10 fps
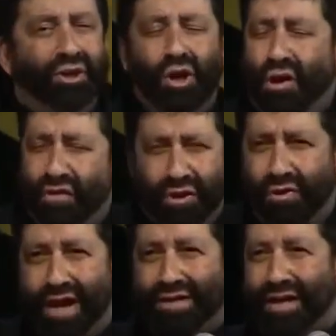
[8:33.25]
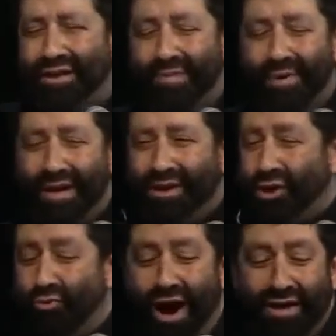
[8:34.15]
So have other anti Semites
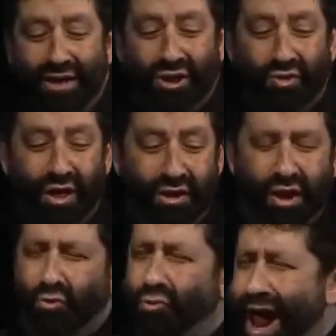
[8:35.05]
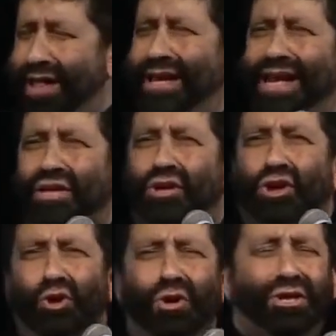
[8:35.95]
throughout history. They rail against a
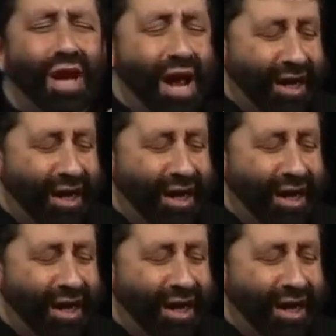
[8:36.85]
Jewish